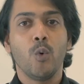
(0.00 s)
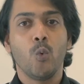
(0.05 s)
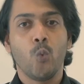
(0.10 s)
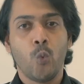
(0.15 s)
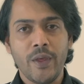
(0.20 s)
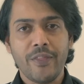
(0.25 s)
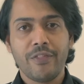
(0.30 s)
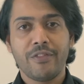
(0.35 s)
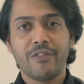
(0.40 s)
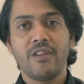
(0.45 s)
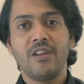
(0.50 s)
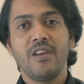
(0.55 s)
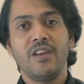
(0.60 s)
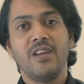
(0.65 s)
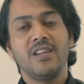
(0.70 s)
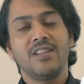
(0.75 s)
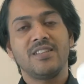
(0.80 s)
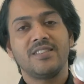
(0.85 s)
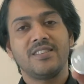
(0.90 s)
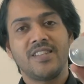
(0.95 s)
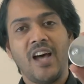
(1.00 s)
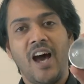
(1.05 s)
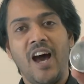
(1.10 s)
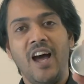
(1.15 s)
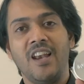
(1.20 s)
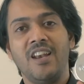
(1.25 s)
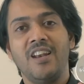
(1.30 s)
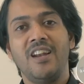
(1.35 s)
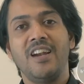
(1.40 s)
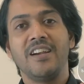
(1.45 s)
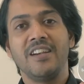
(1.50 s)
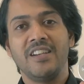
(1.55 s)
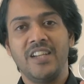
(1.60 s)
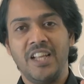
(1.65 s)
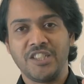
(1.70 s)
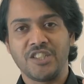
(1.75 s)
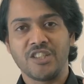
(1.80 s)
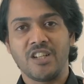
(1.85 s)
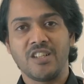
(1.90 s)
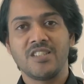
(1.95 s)
with TAL
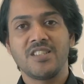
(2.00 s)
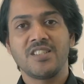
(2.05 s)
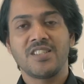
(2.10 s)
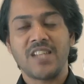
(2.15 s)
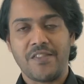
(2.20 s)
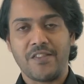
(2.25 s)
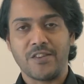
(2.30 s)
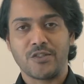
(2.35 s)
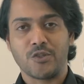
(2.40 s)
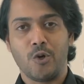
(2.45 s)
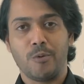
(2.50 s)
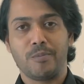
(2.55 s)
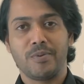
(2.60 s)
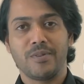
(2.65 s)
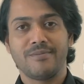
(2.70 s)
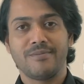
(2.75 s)
Digital Stethoscope.